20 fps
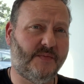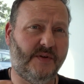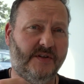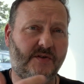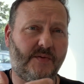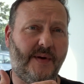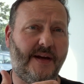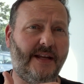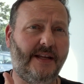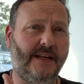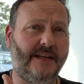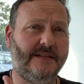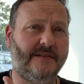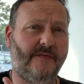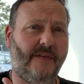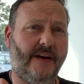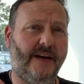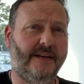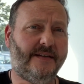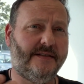between these
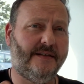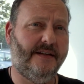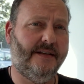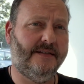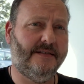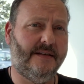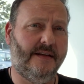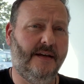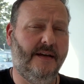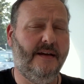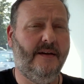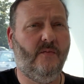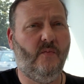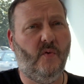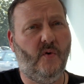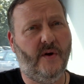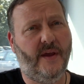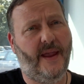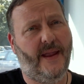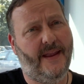fastenings
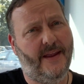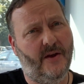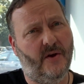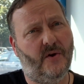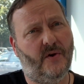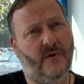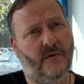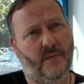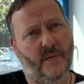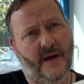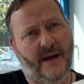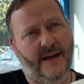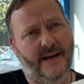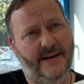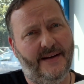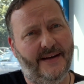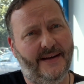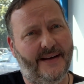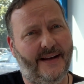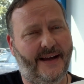will get you
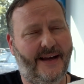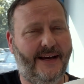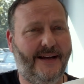a